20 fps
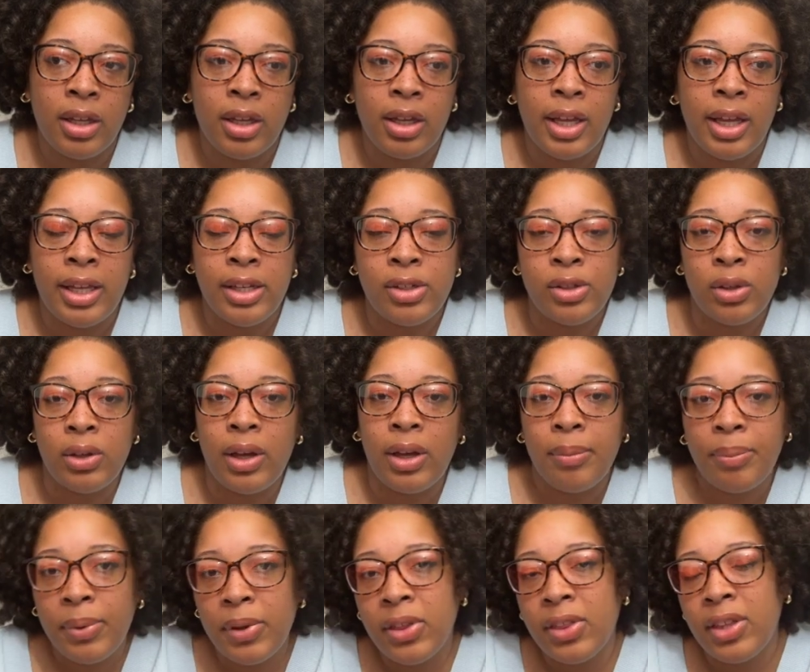into
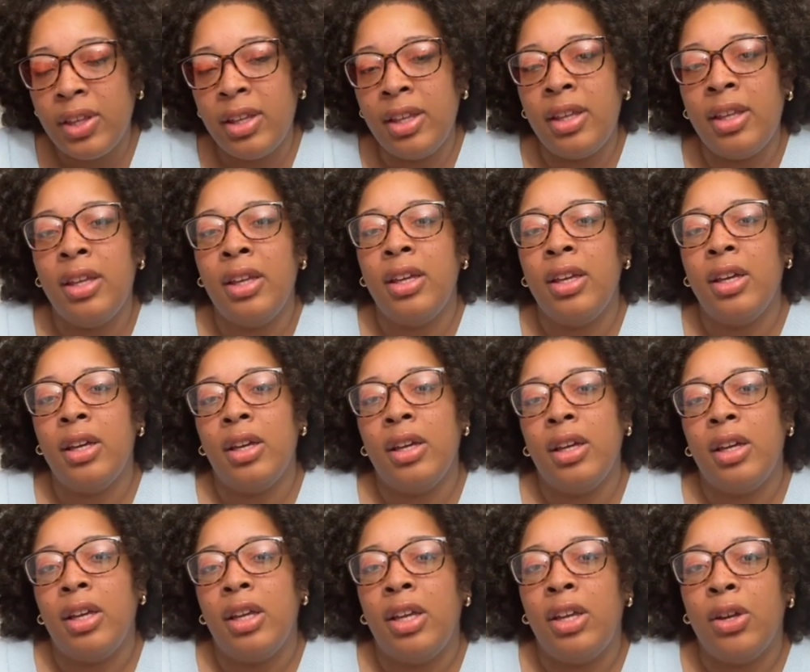empathy.
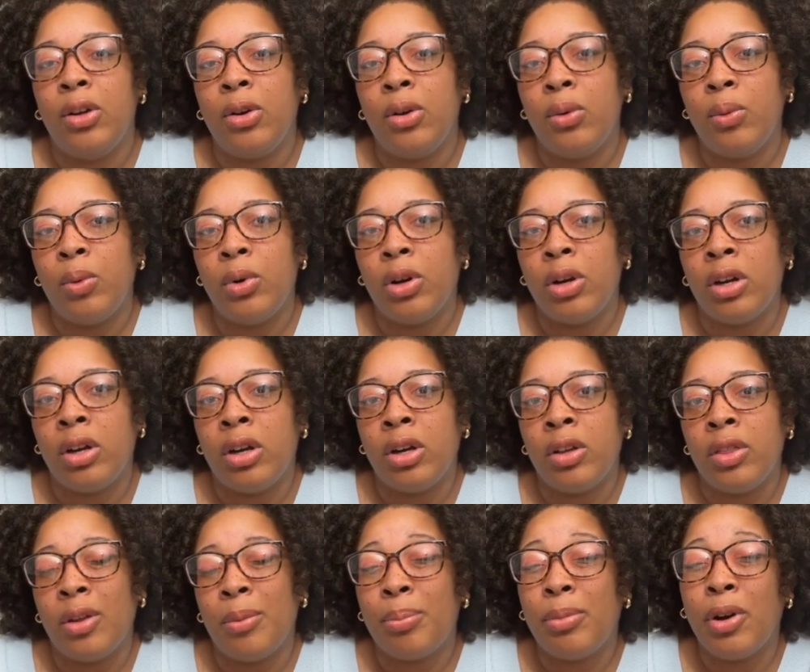Here were
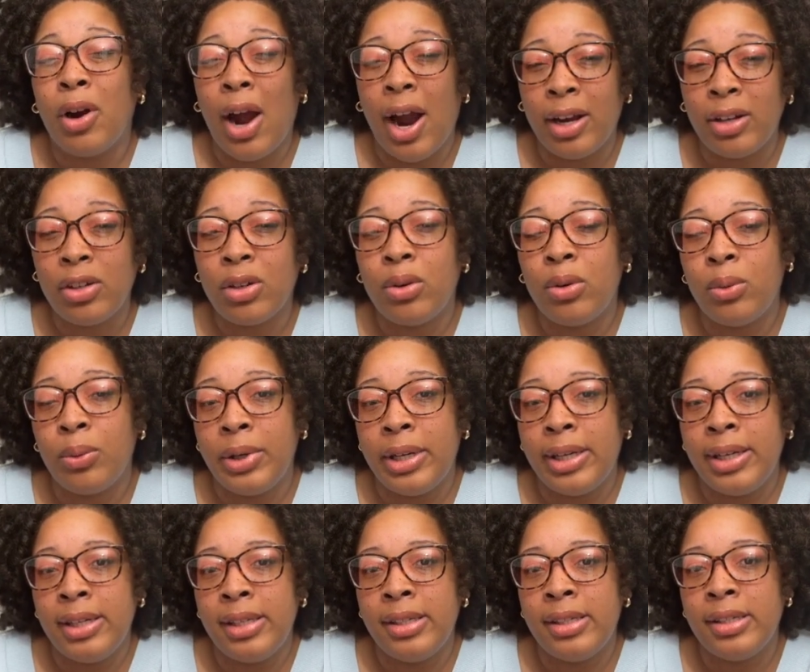the practical
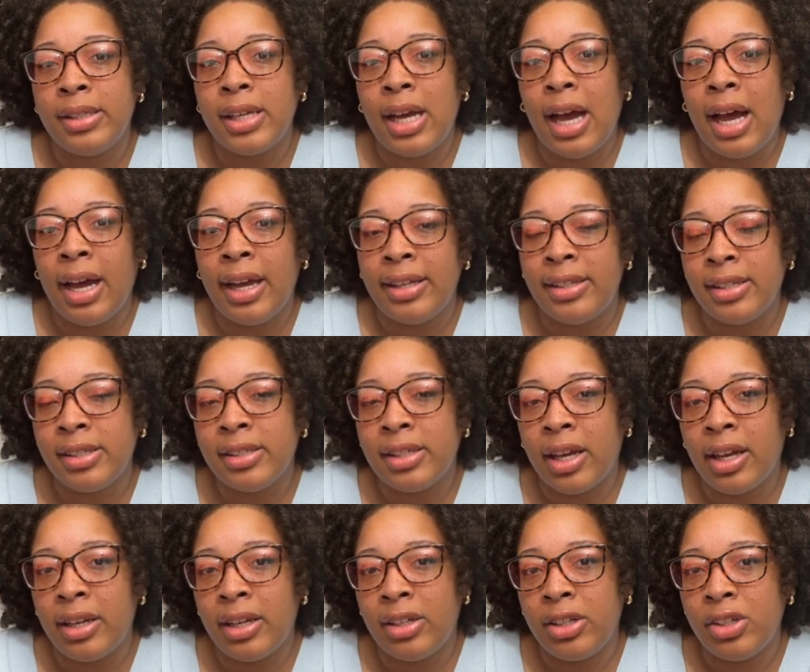ways I
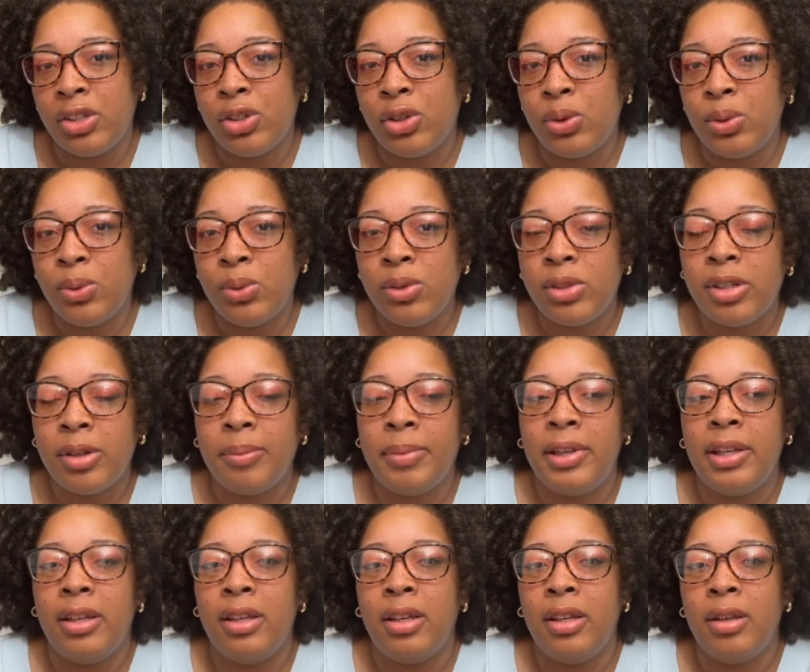decided to choose to
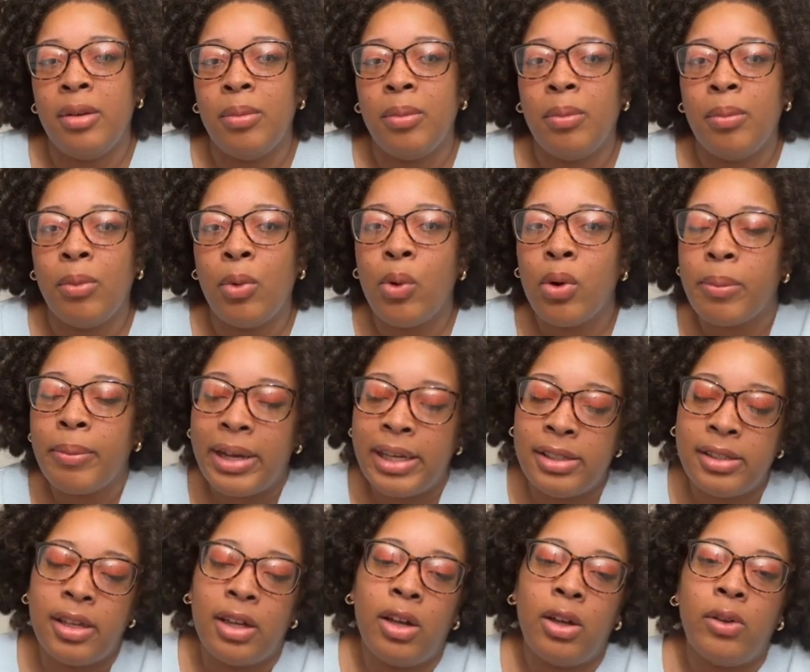be more
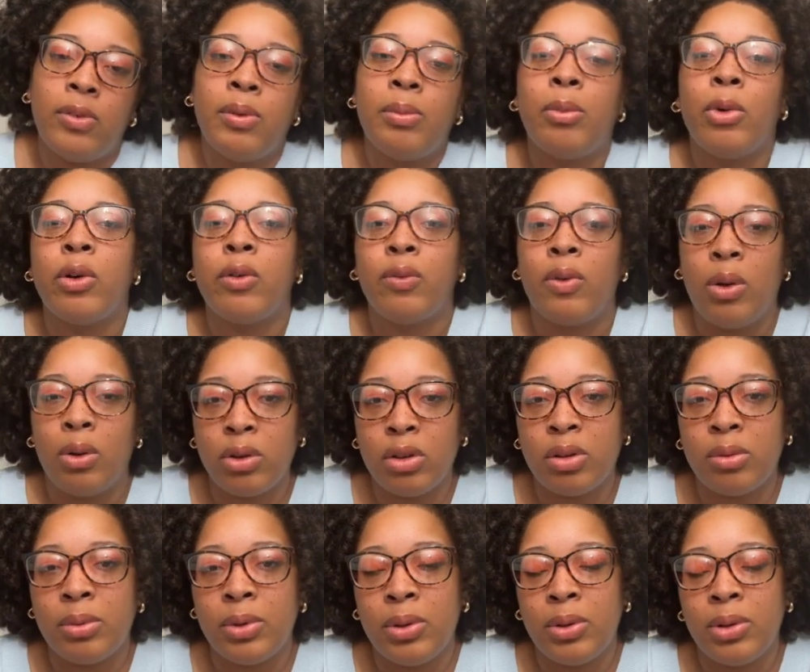myself, more
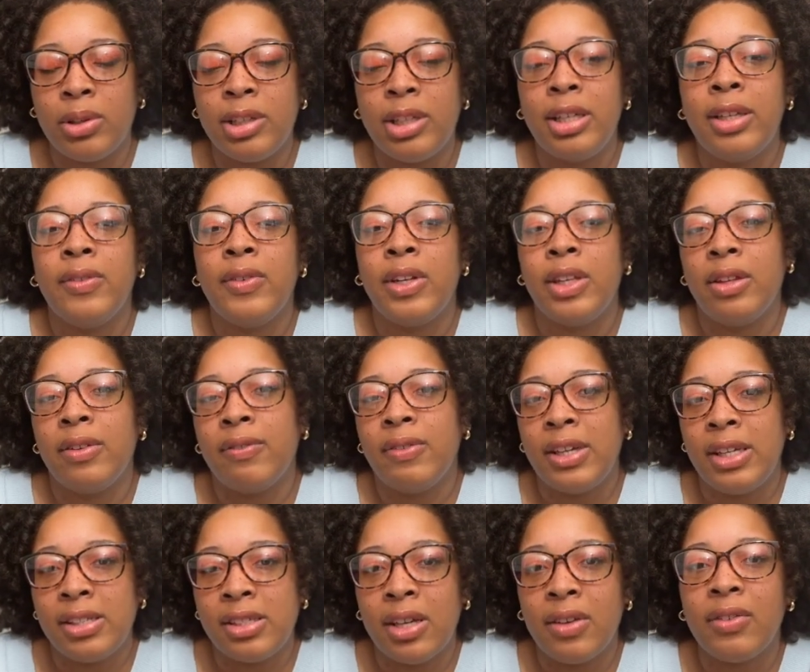vulnerable, even in the
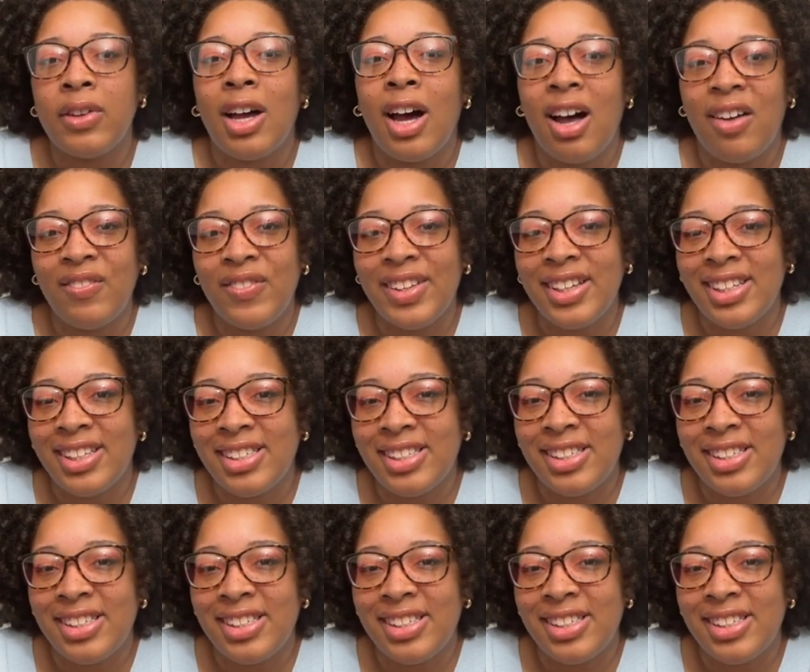face of conflict.